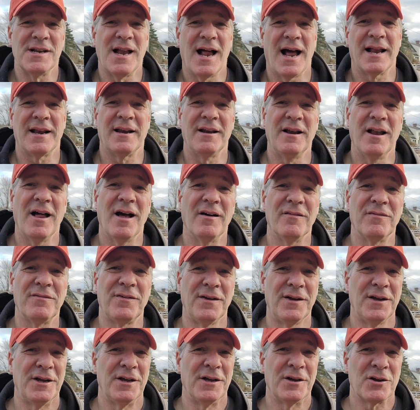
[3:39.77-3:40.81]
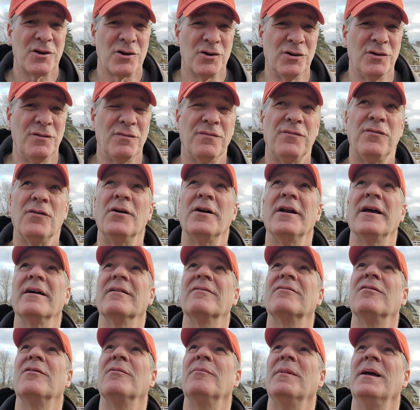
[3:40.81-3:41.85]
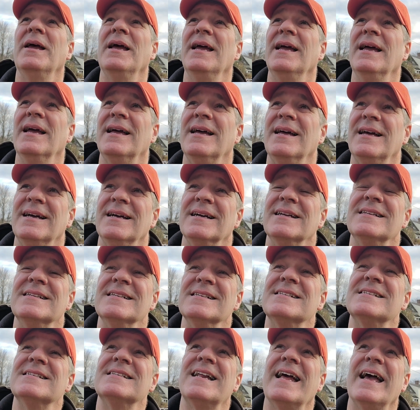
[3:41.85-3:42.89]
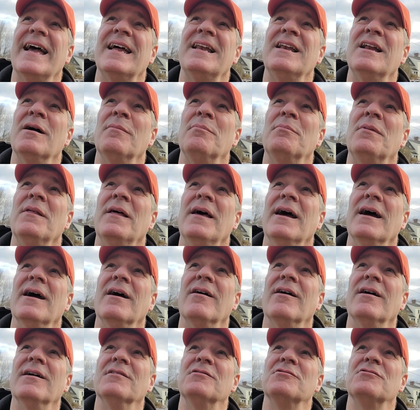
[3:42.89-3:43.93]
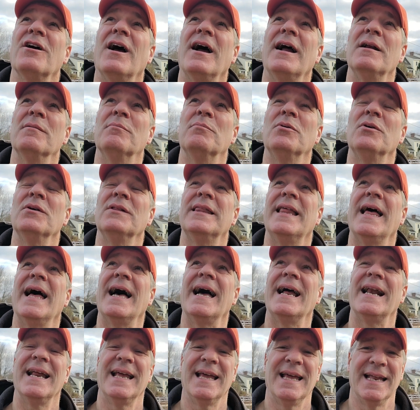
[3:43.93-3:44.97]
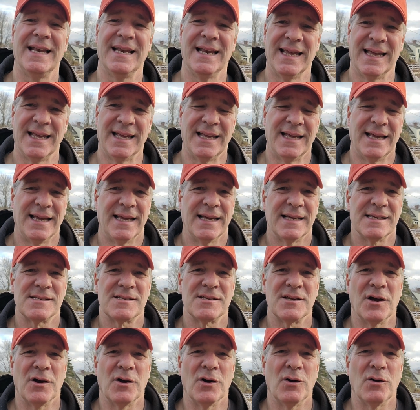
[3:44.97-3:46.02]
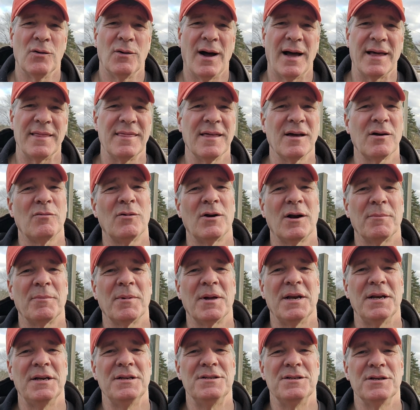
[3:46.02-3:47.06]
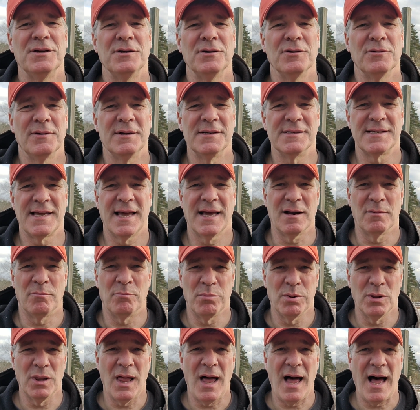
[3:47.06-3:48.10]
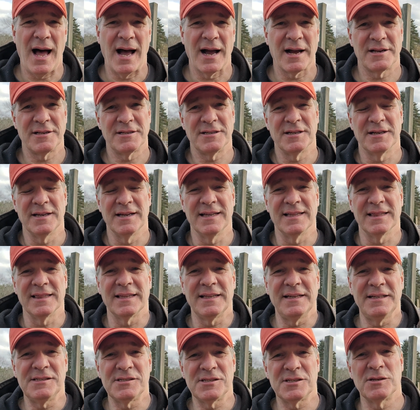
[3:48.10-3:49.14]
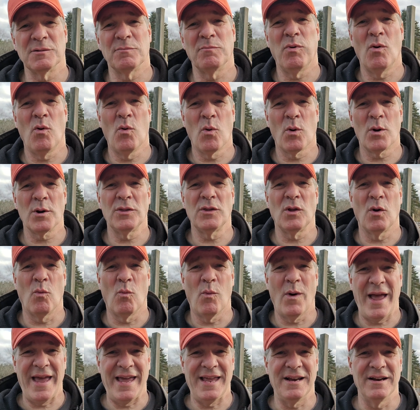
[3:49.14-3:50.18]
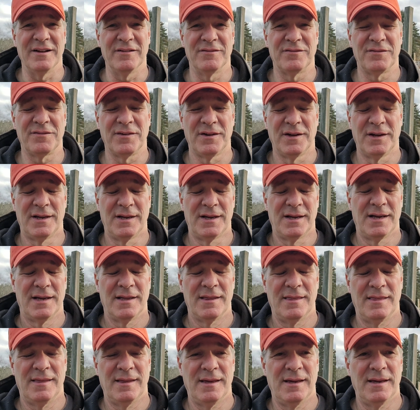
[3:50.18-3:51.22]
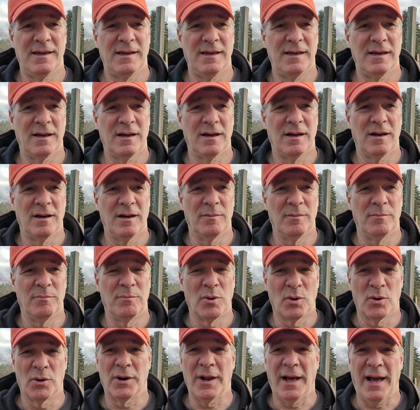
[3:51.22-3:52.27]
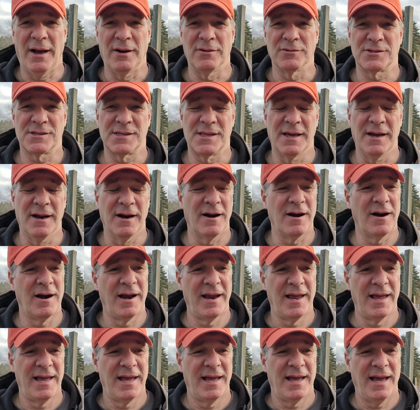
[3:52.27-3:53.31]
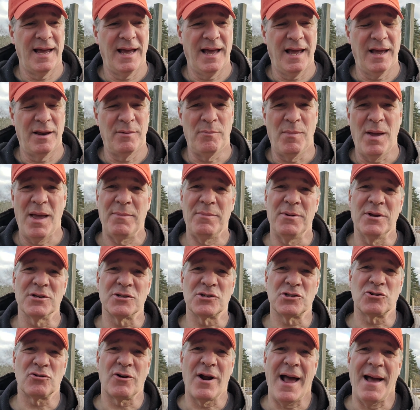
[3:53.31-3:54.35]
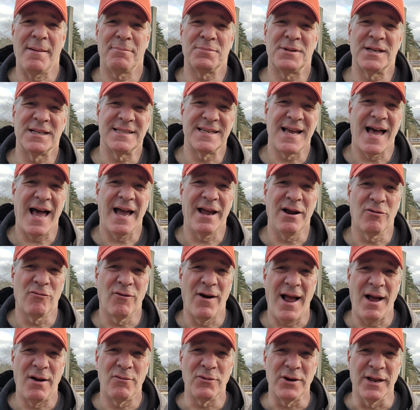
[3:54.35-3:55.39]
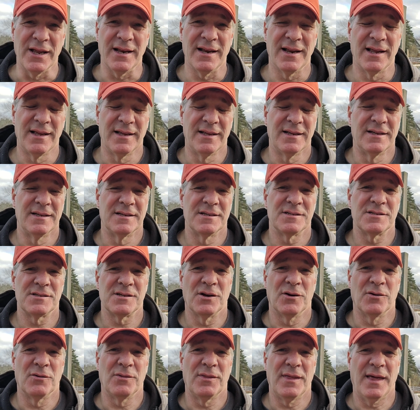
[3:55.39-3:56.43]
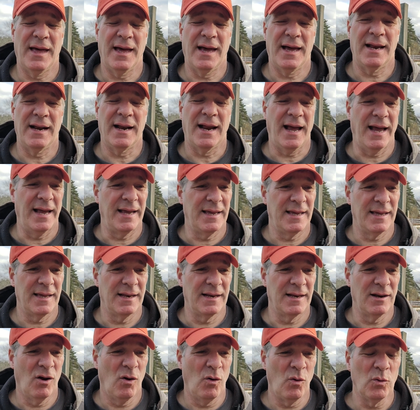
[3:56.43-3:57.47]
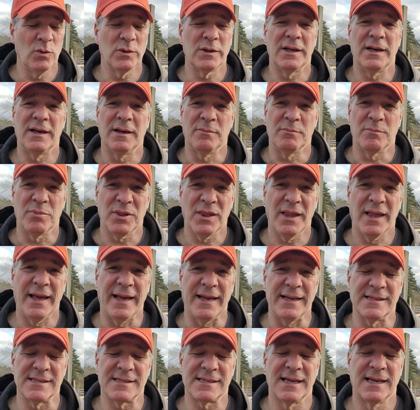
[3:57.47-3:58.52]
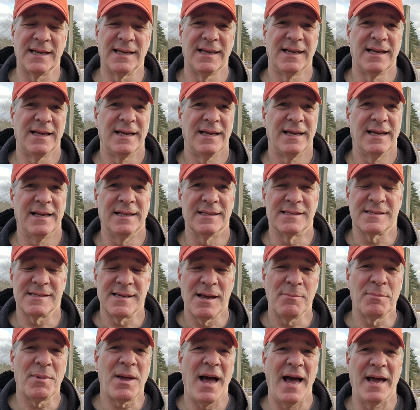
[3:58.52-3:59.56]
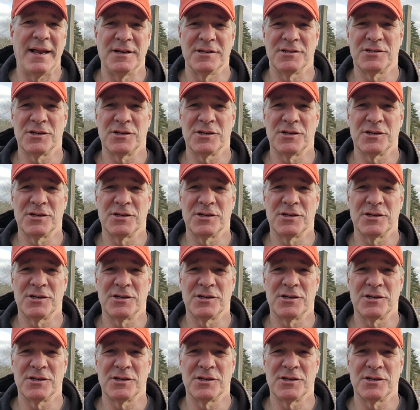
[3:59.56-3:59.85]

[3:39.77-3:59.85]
not enough good footing for me to stand up there and try to put that in. So I think what I'm going to do is get a block to at least support the weight of the birdhouse there, and maybe a strap to tie around it so that I can hold it in place in some kind of